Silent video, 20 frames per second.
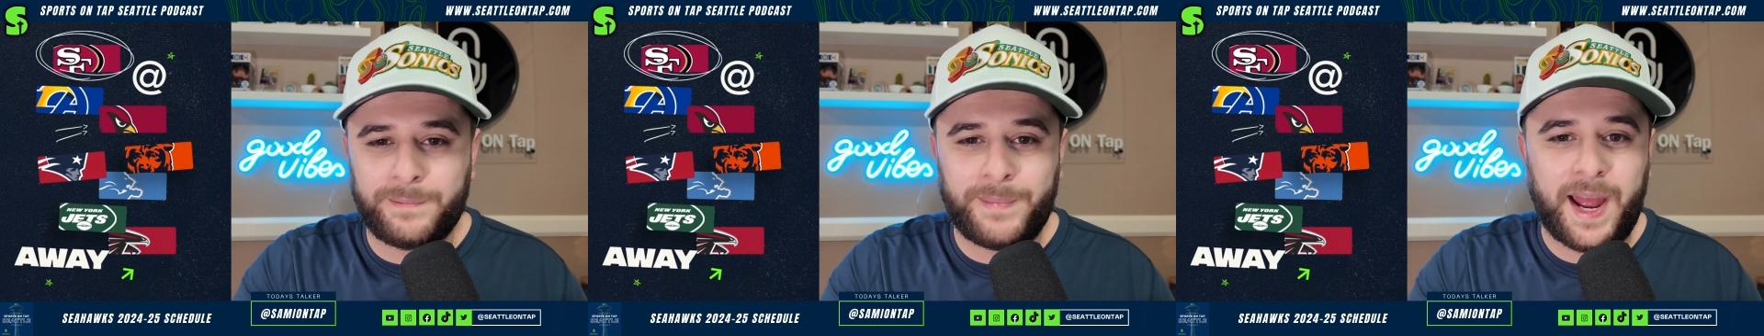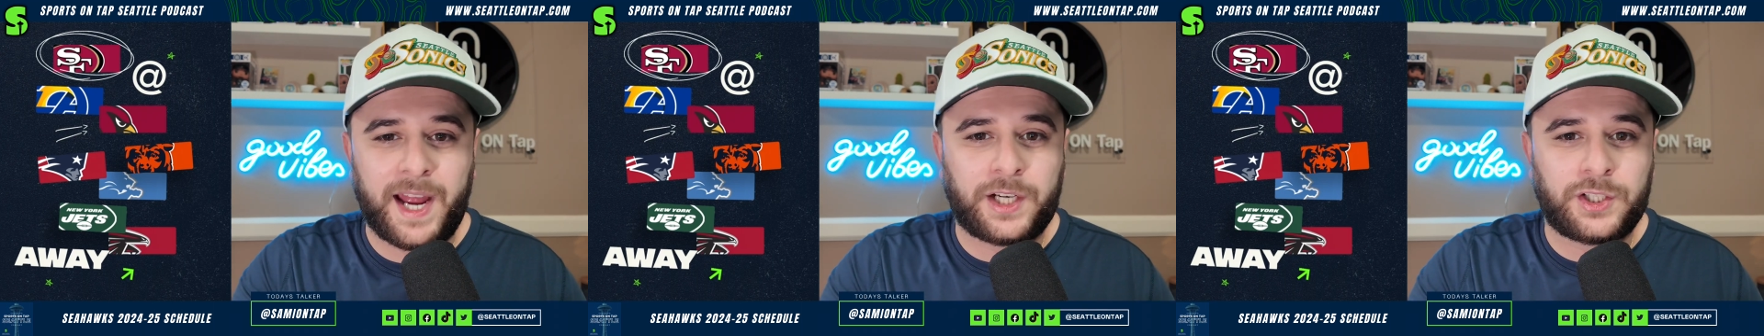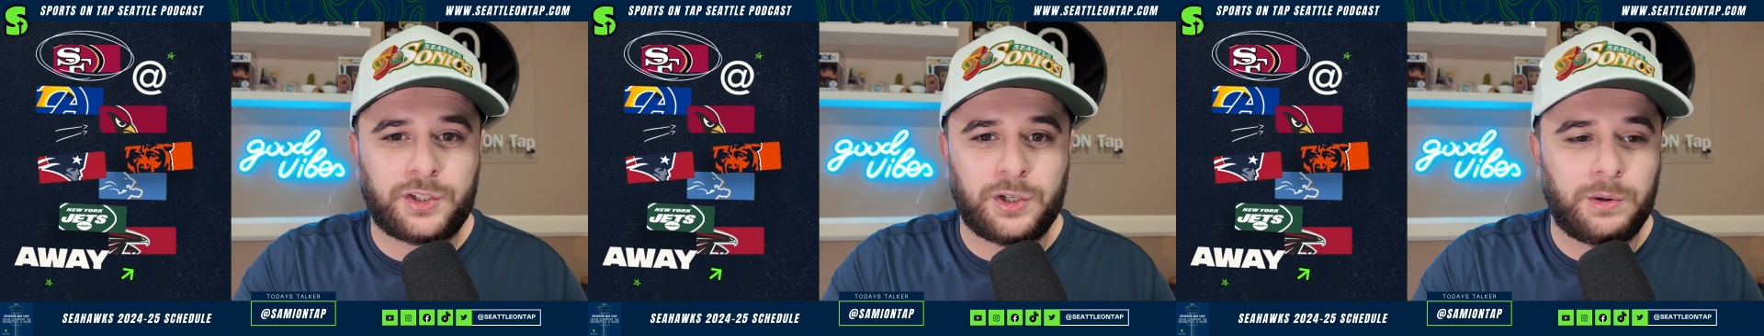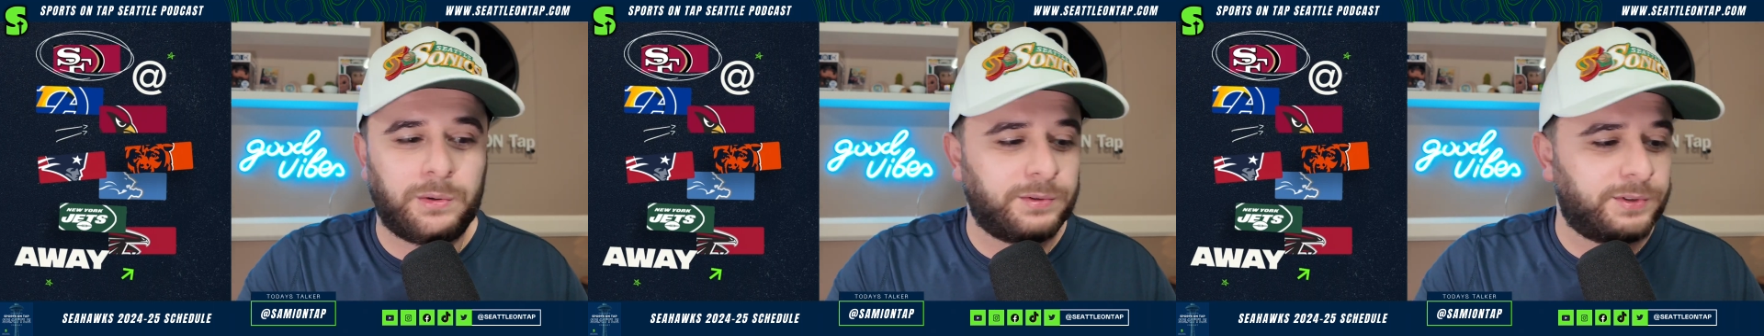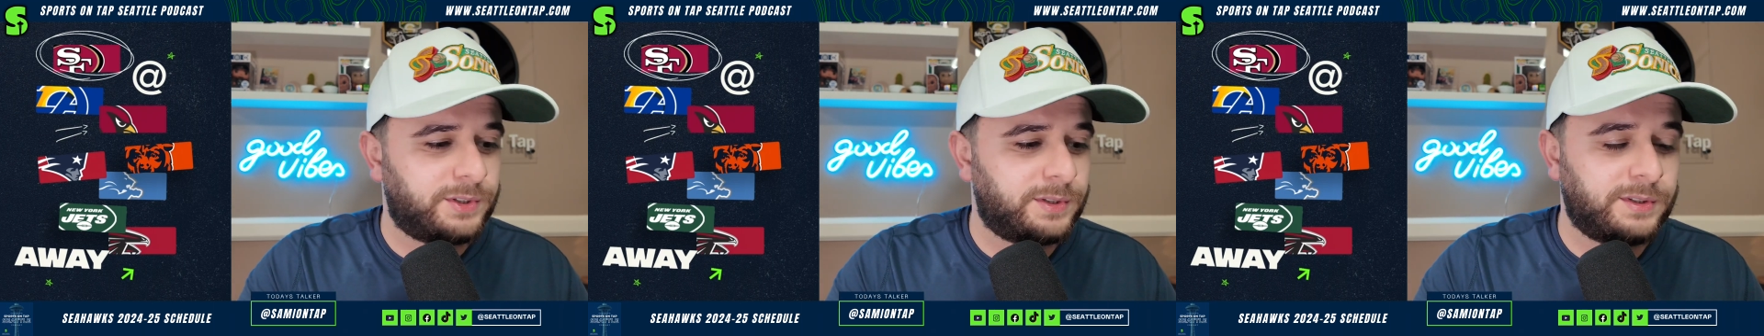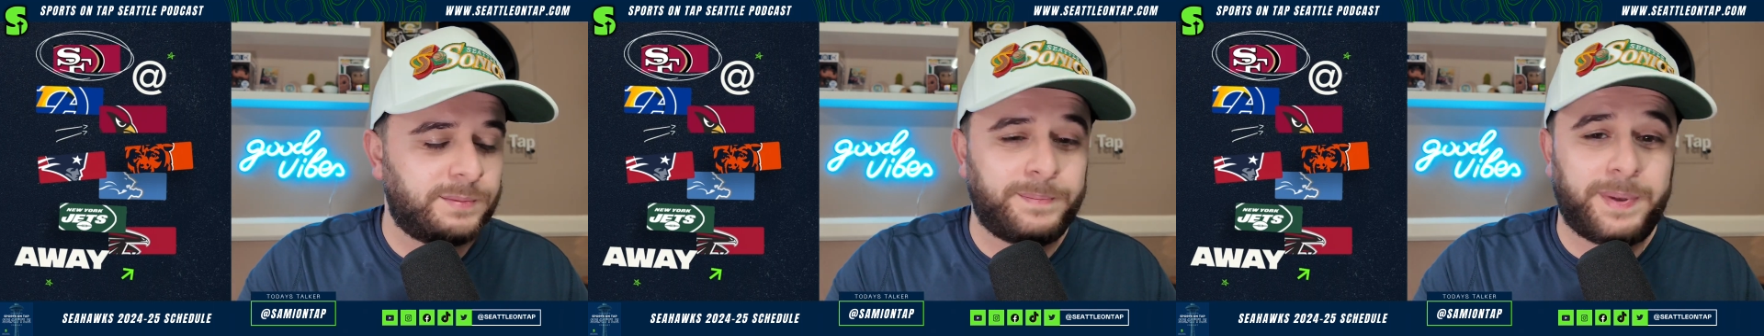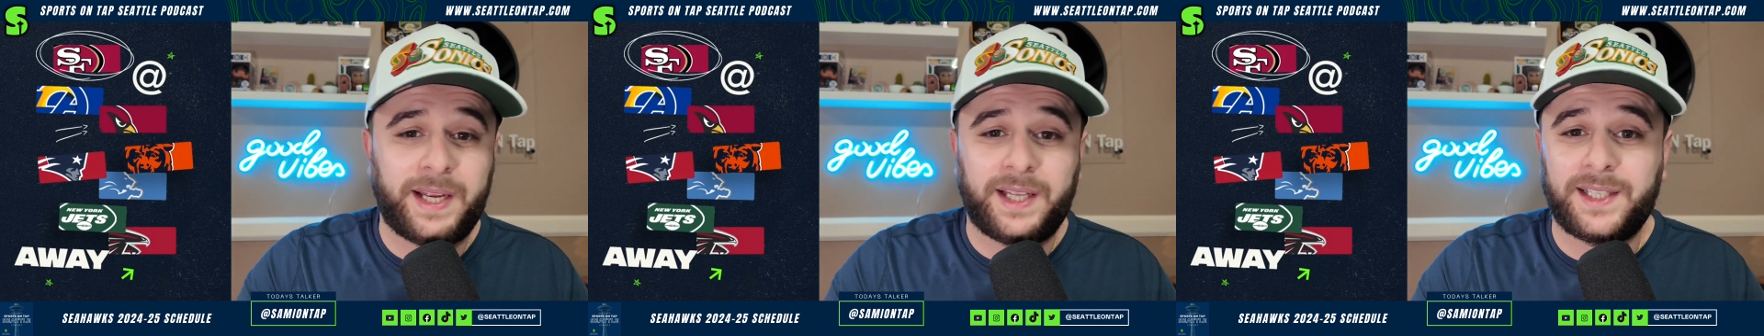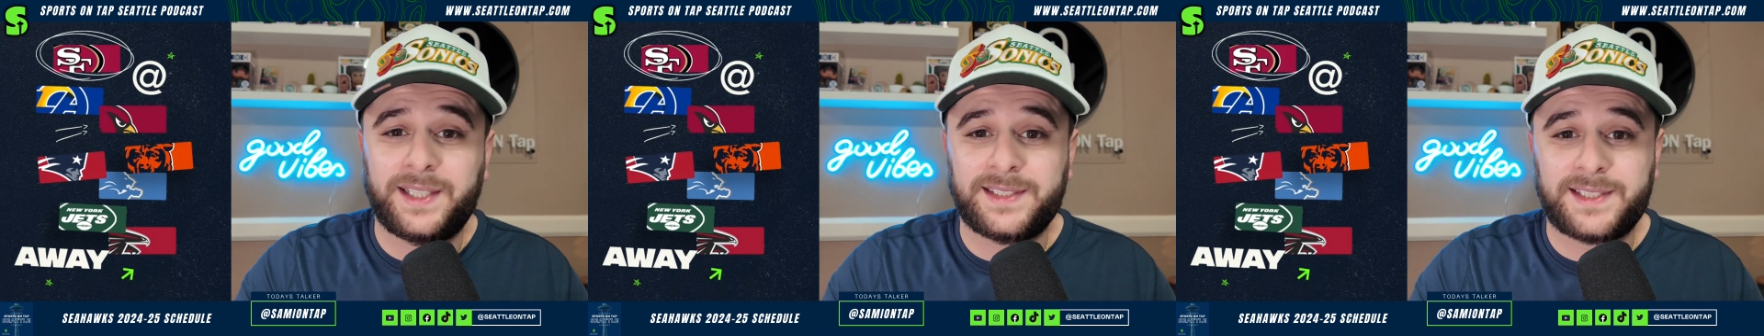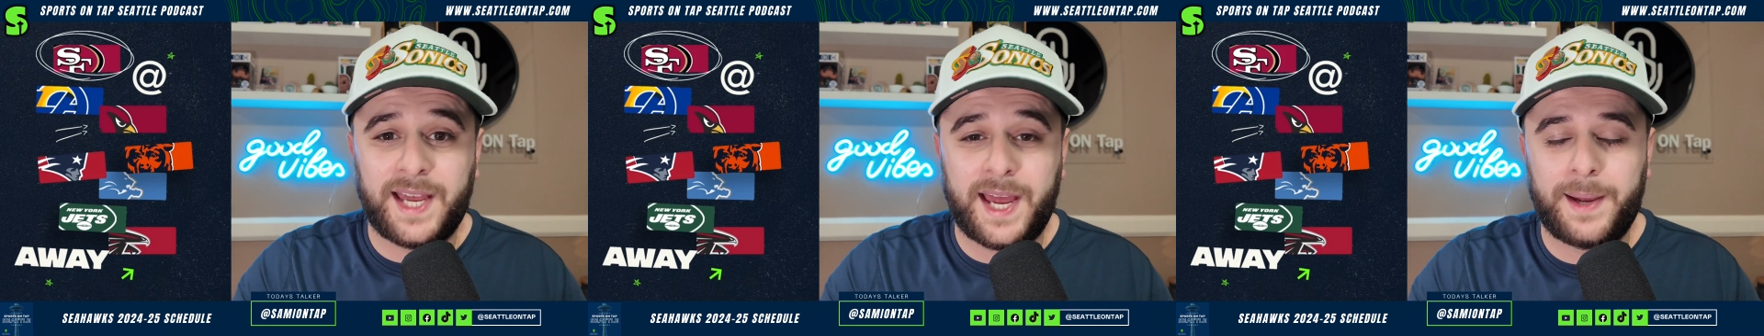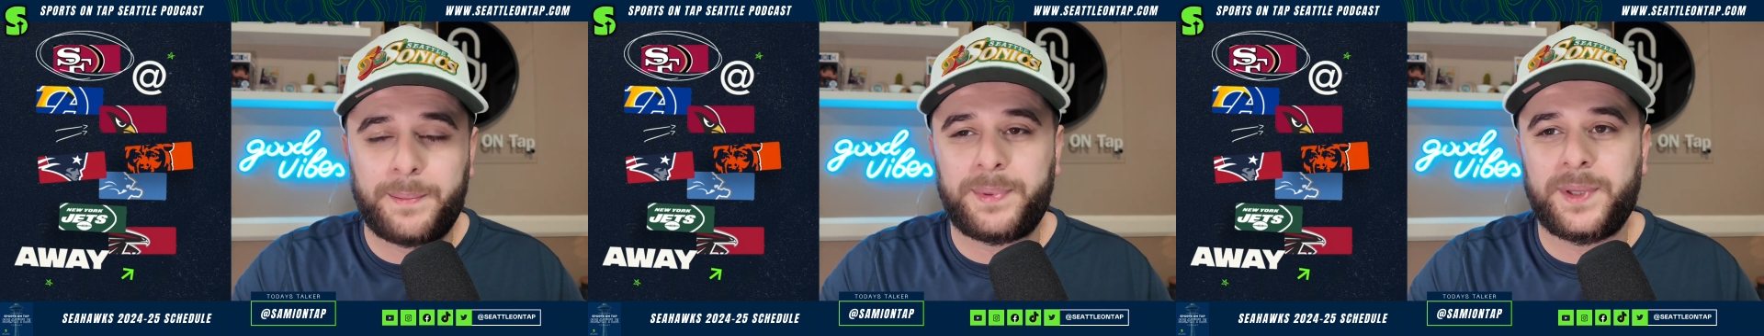Mac Jones or
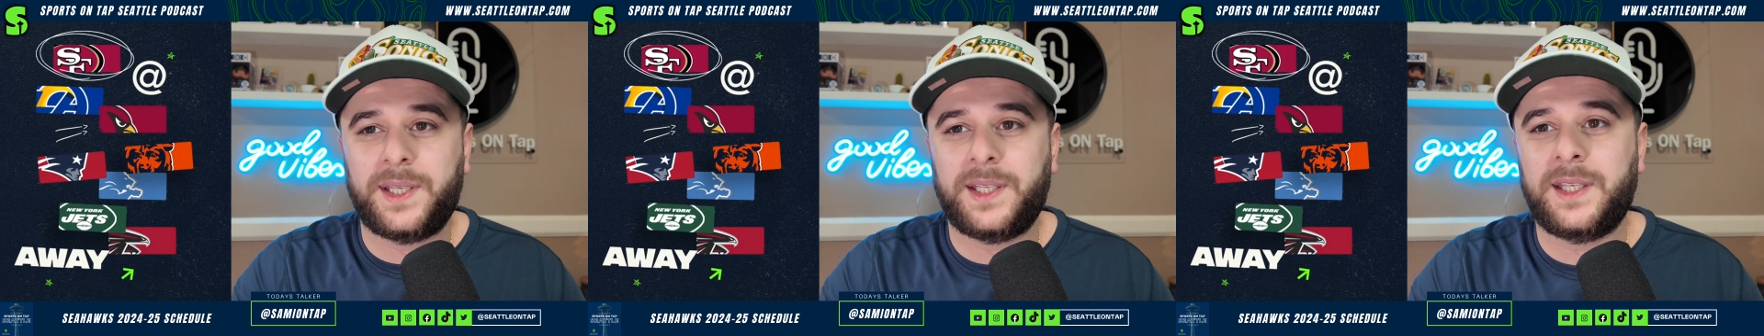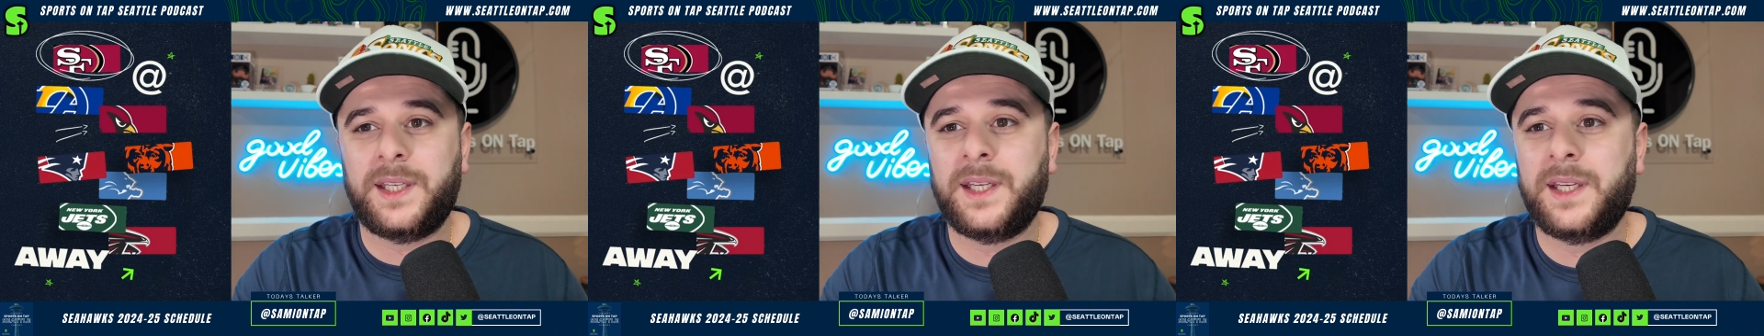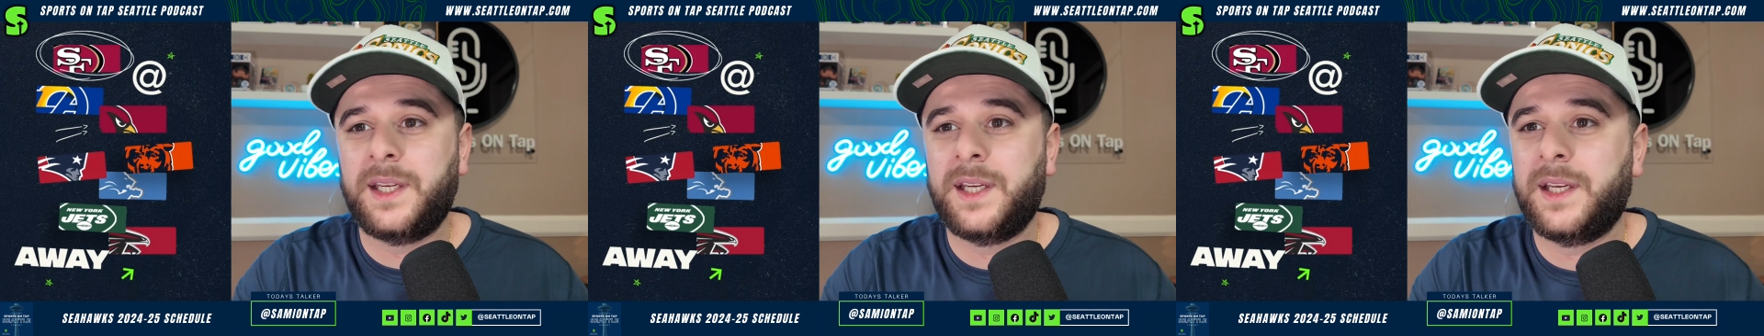Bailey's happy.